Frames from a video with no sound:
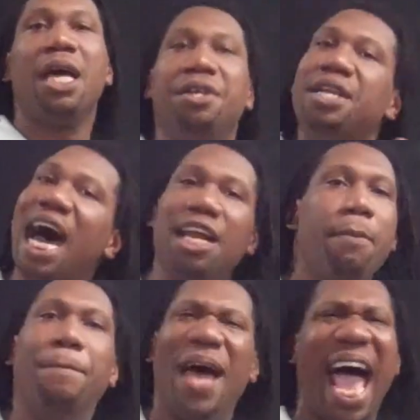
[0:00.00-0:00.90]
Not
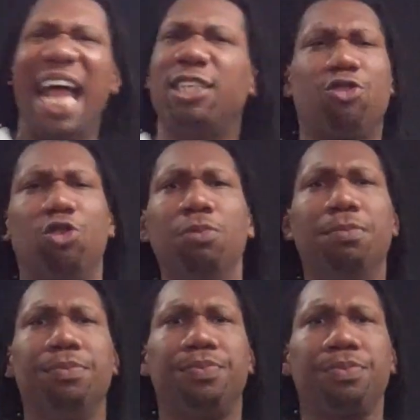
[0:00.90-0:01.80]
a bad group.
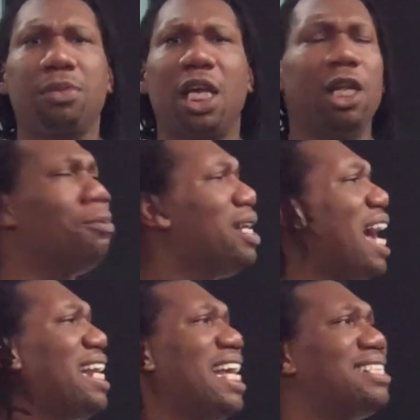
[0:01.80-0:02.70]
The
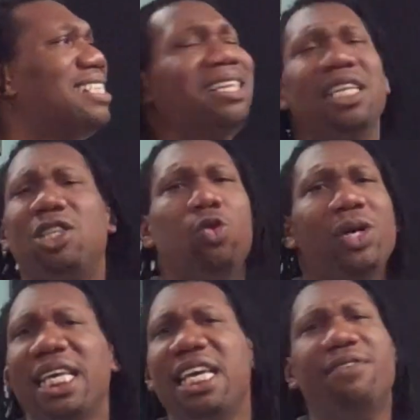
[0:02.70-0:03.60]
Illuminati has nothing to do
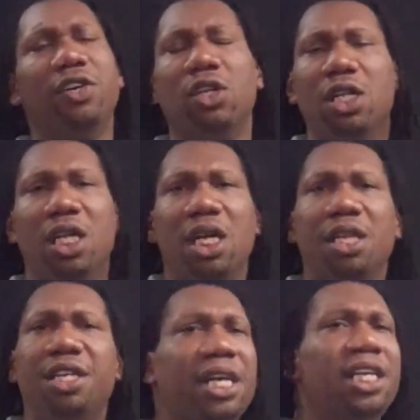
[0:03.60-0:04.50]
with evil,
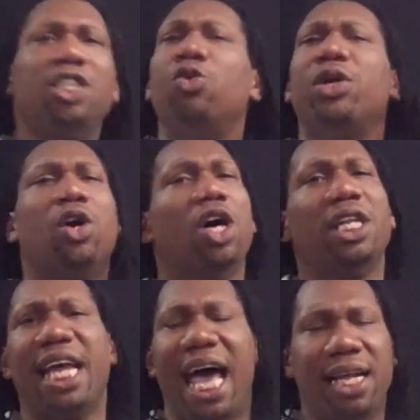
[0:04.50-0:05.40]
nothing to do with all
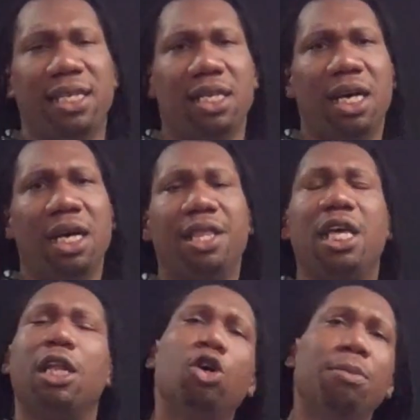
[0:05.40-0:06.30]
of that. The
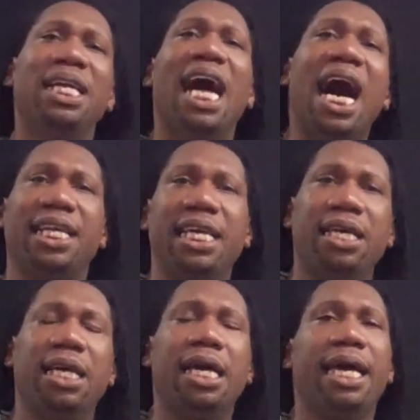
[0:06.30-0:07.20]

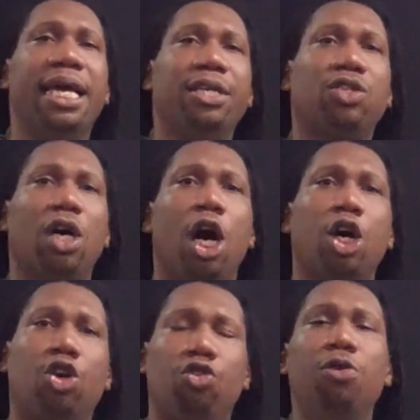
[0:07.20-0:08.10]
Illuminati is a
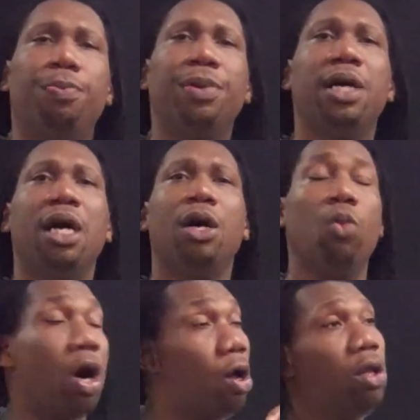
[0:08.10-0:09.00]
group,
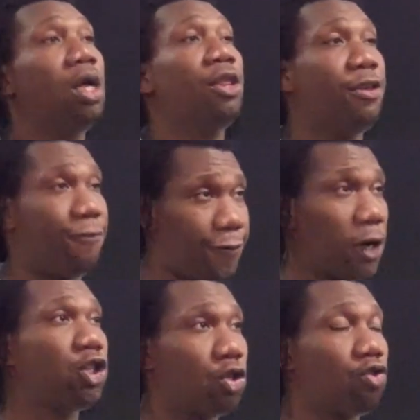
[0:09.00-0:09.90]
well, the
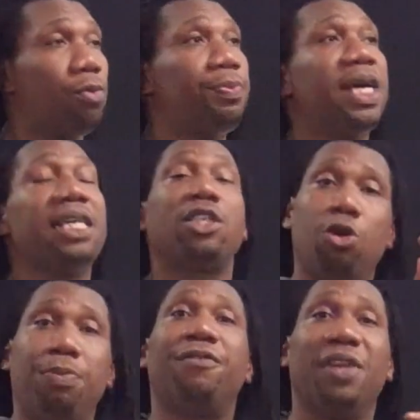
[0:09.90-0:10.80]
first group is a
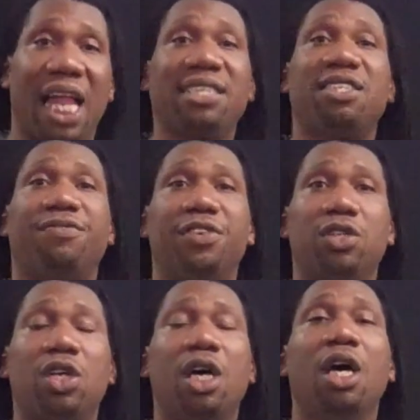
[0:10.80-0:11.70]
group of
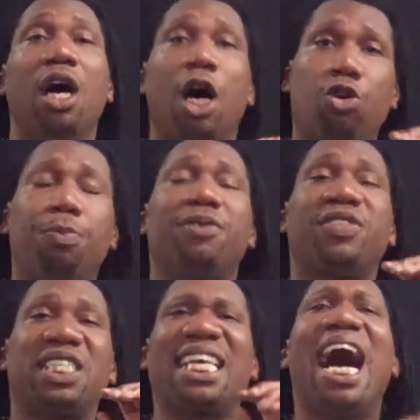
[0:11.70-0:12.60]
philosophers, a group of
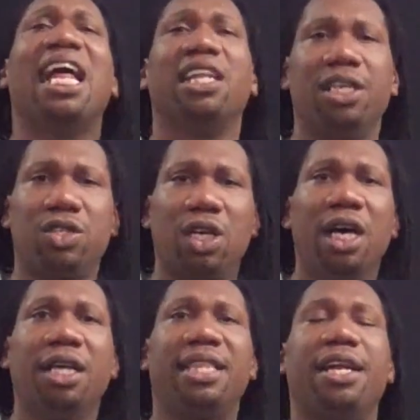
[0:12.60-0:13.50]
scholars
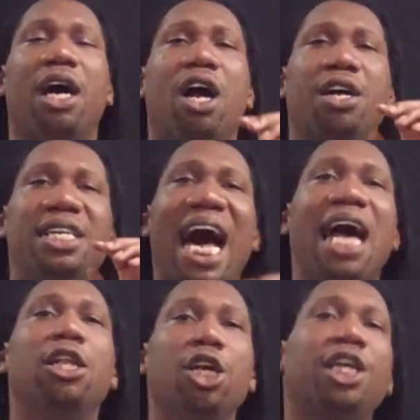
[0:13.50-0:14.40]
that are
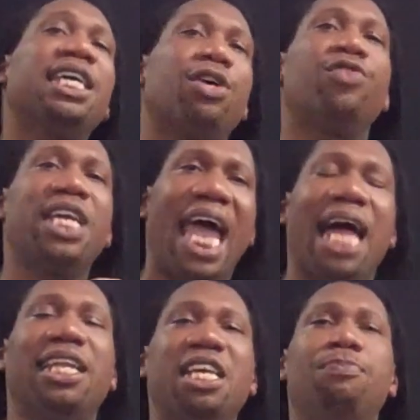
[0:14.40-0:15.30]
not looking at
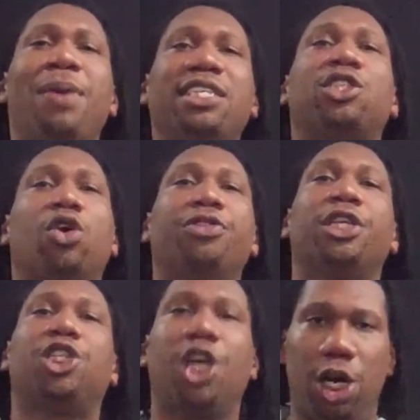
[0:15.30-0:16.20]
reality based on the
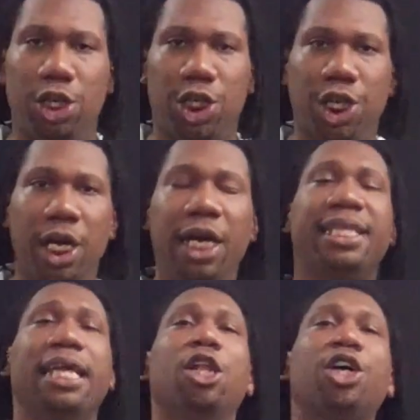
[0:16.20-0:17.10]
church.
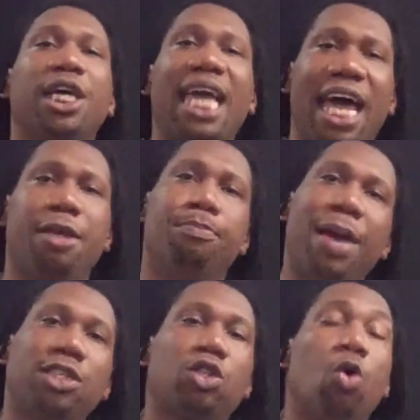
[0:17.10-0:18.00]
They're looking at it
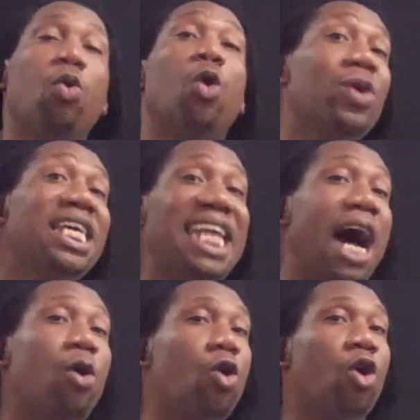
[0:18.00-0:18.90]
based on what we
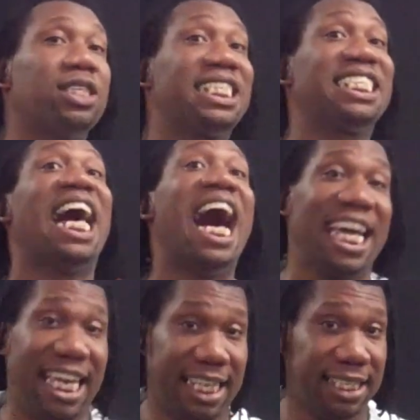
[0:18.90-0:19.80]
now call
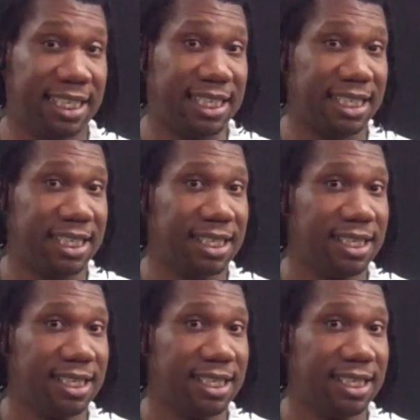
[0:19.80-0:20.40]
science.